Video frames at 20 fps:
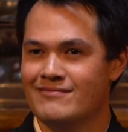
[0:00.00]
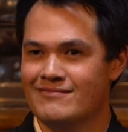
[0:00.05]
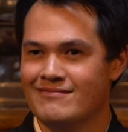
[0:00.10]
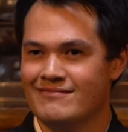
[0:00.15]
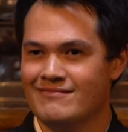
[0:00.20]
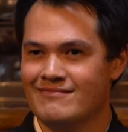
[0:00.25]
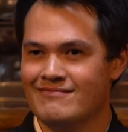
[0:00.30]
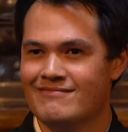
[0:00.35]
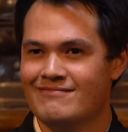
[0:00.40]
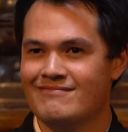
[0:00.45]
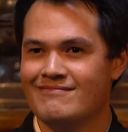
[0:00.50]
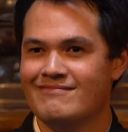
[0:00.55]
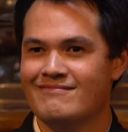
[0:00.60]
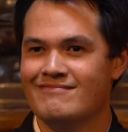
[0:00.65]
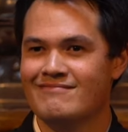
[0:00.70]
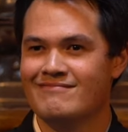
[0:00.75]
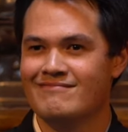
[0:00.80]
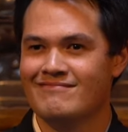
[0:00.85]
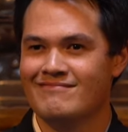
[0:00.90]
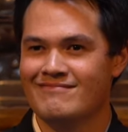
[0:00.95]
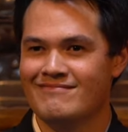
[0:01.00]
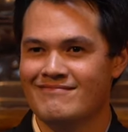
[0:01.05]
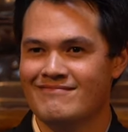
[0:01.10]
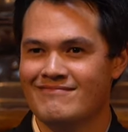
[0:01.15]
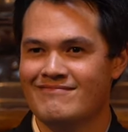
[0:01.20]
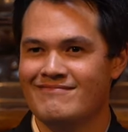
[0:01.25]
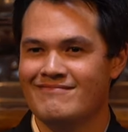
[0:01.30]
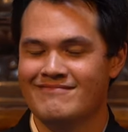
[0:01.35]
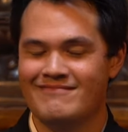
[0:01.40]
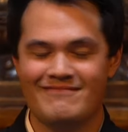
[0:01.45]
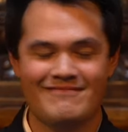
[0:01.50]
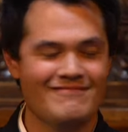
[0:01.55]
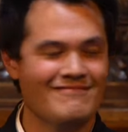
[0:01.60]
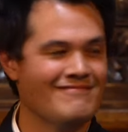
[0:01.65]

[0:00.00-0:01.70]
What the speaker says: [no speech]